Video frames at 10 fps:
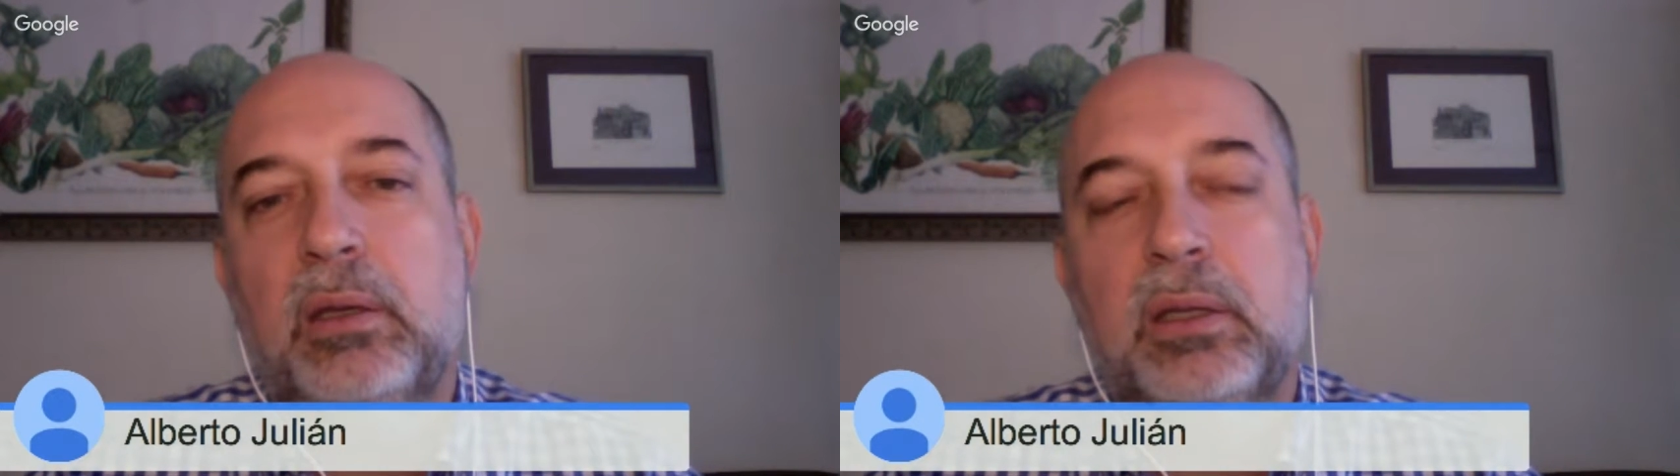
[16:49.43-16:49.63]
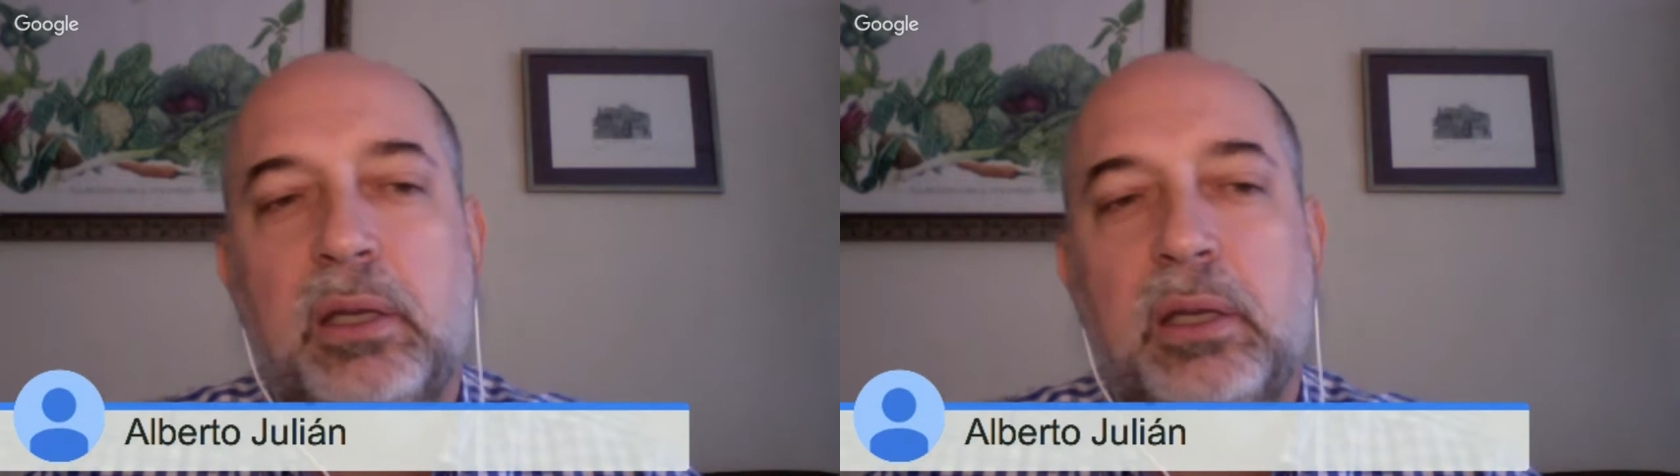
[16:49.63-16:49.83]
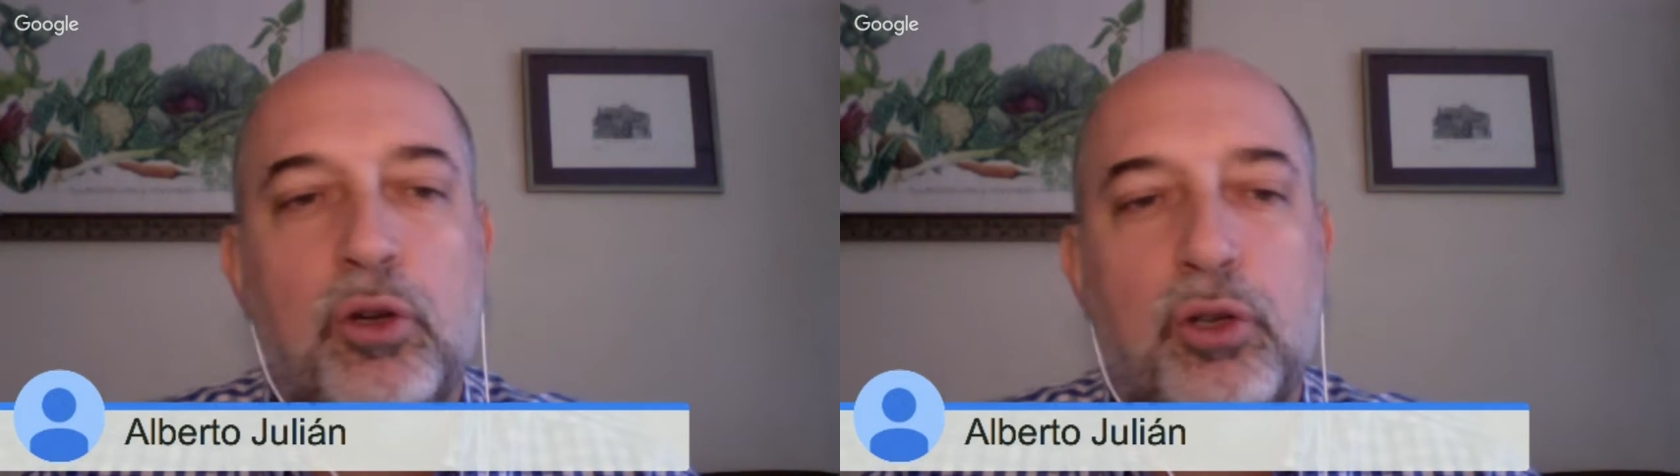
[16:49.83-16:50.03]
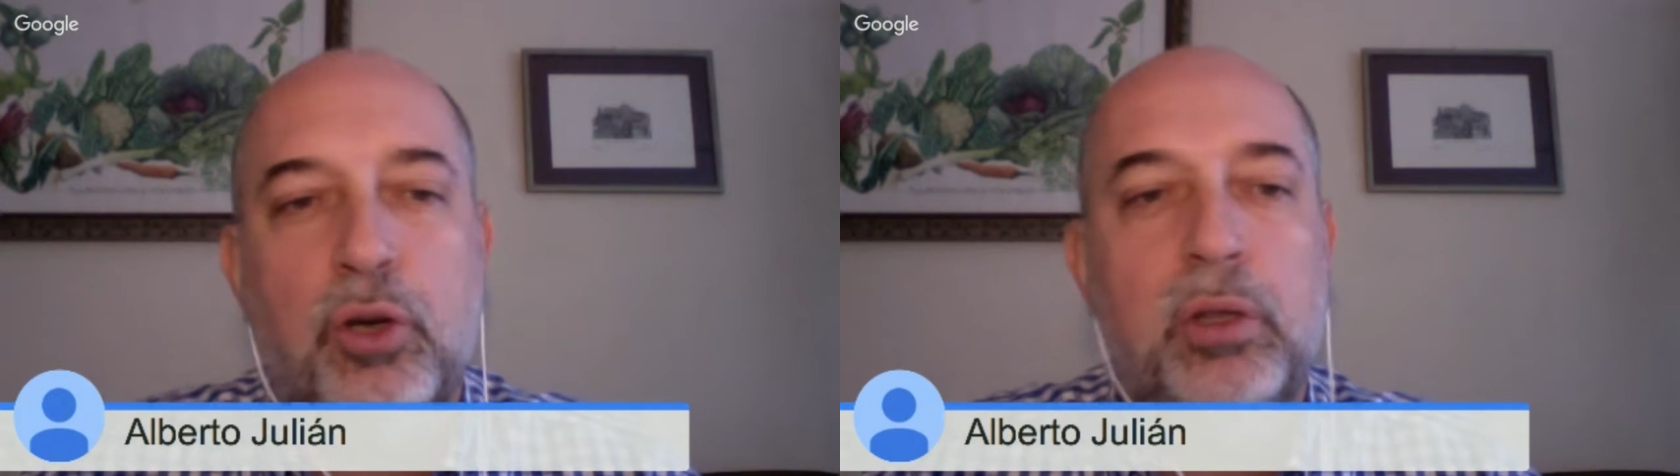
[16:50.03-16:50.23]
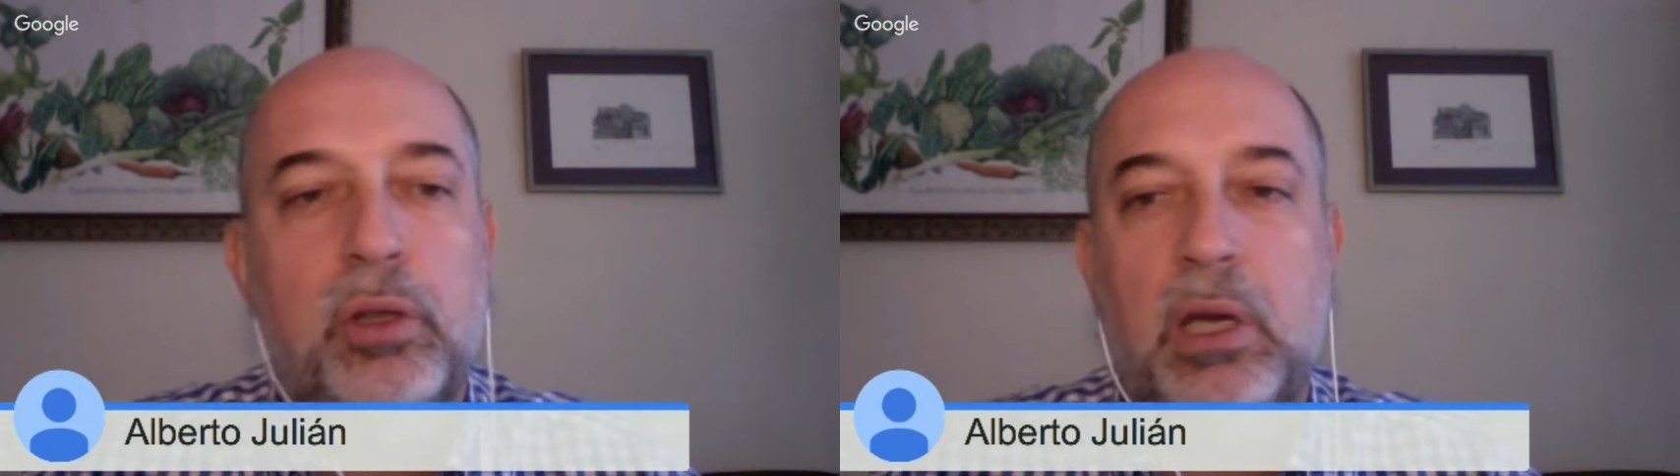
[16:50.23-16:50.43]

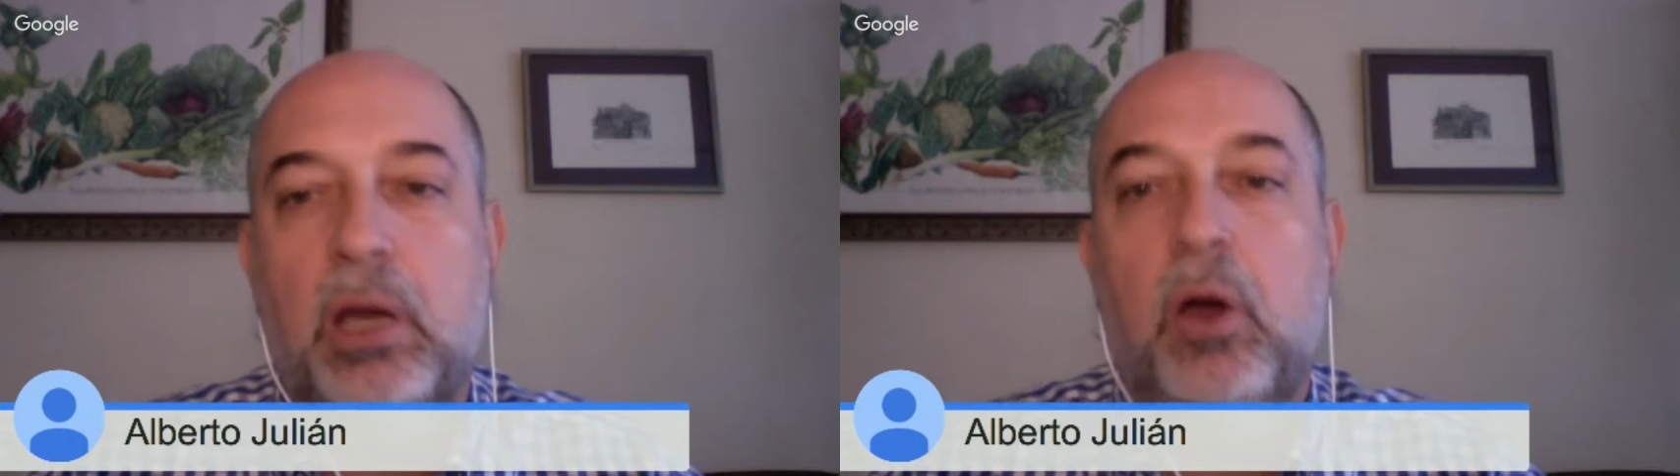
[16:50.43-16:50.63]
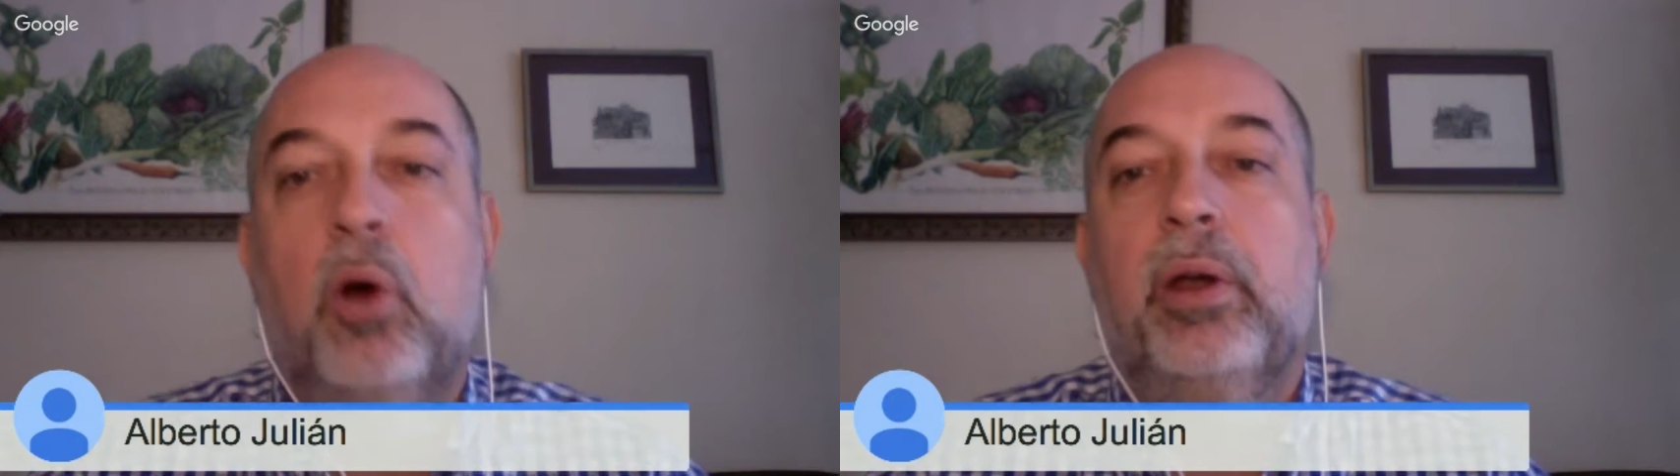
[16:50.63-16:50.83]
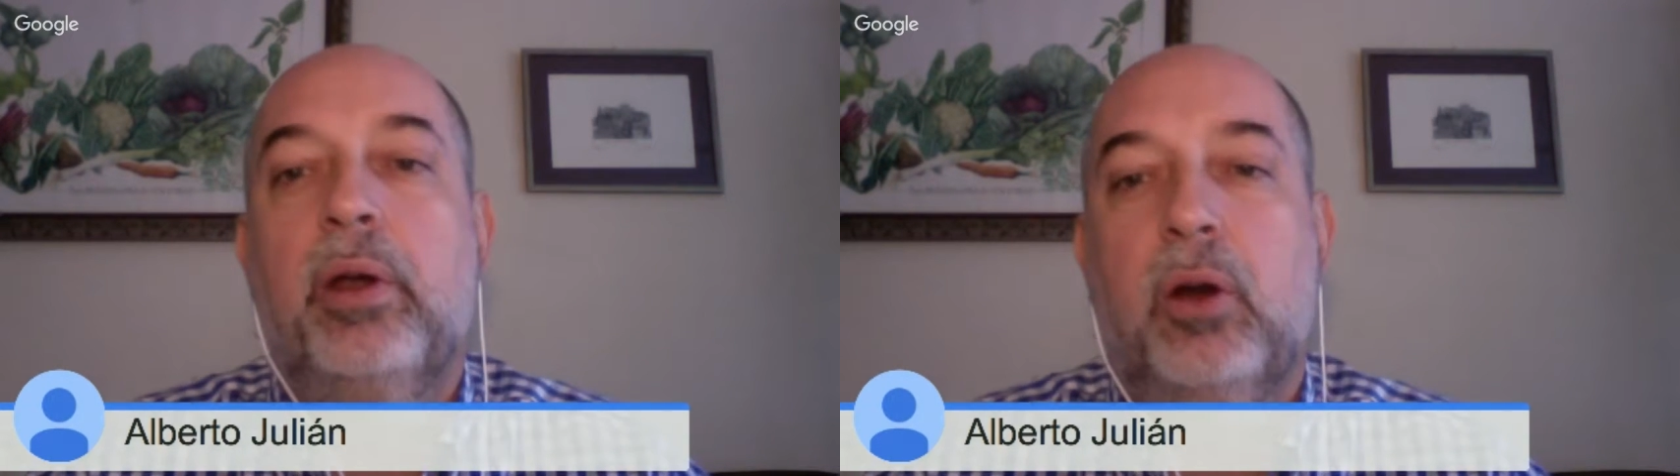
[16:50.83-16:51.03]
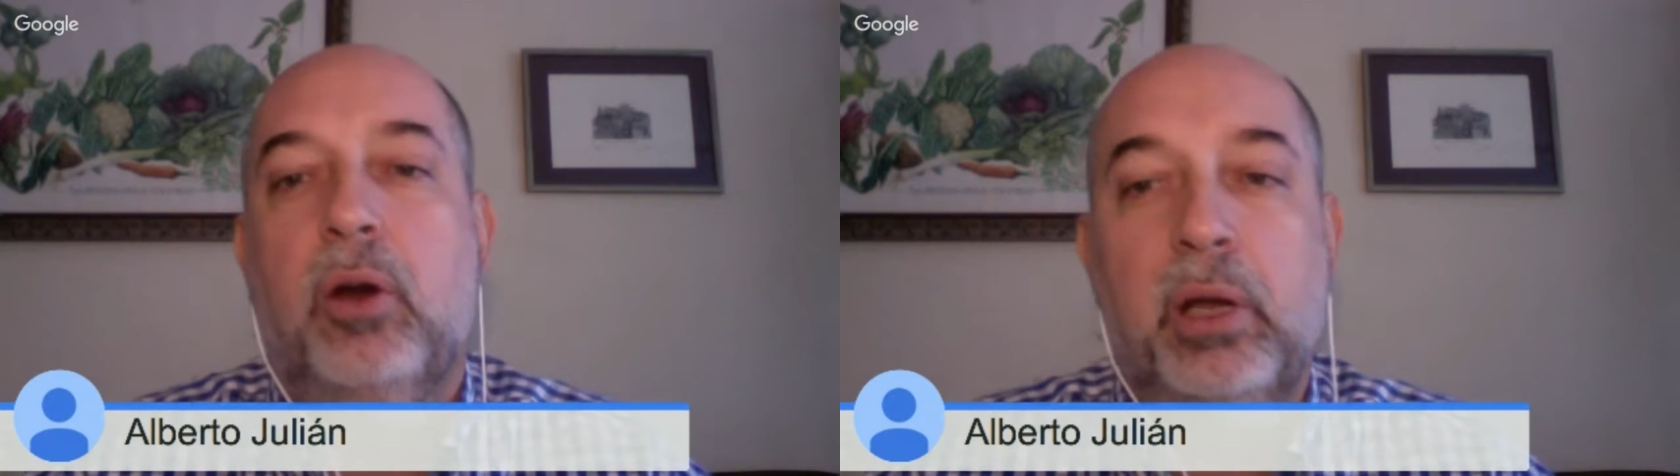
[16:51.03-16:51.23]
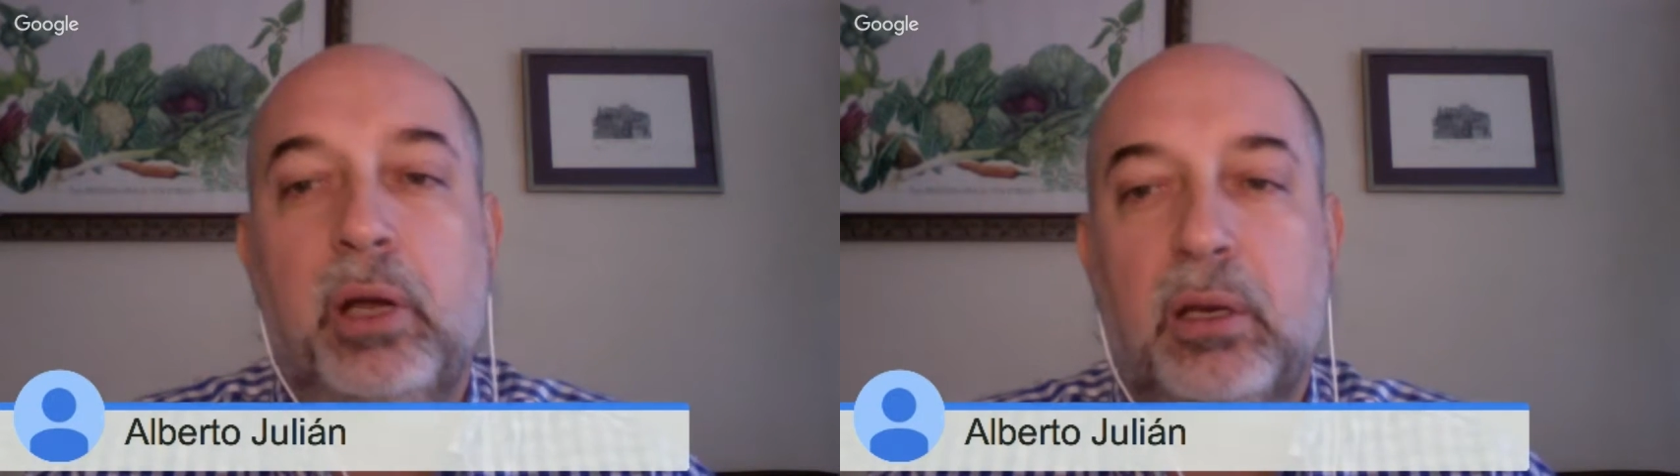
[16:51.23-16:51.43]
consortia or
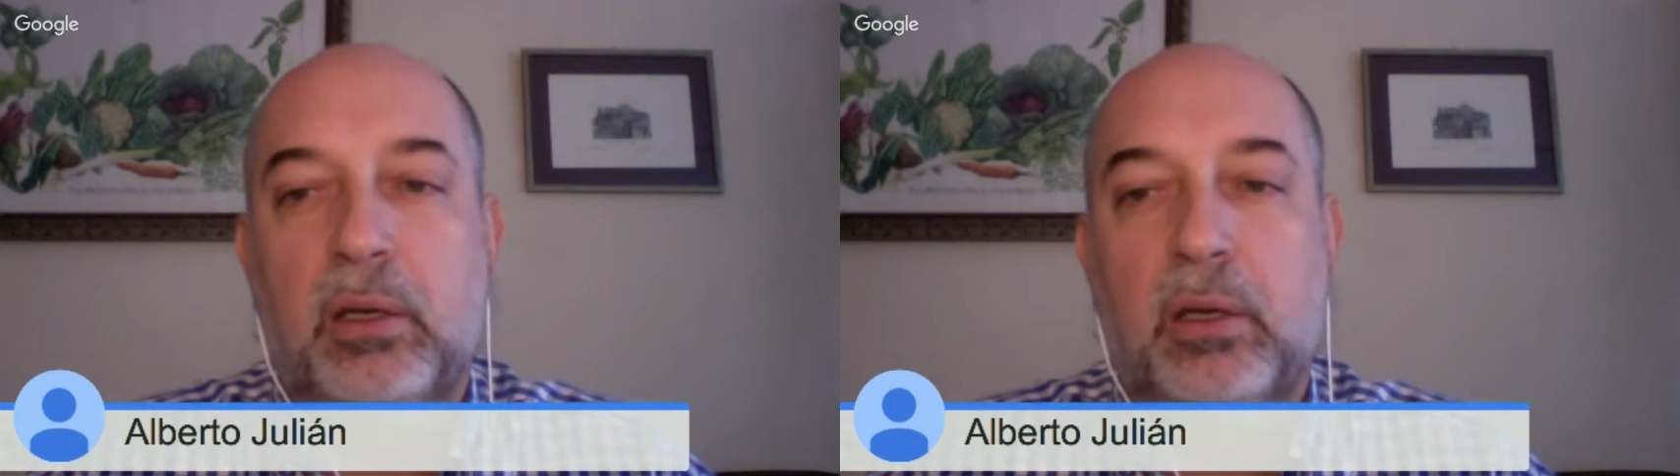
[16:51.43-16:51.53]
in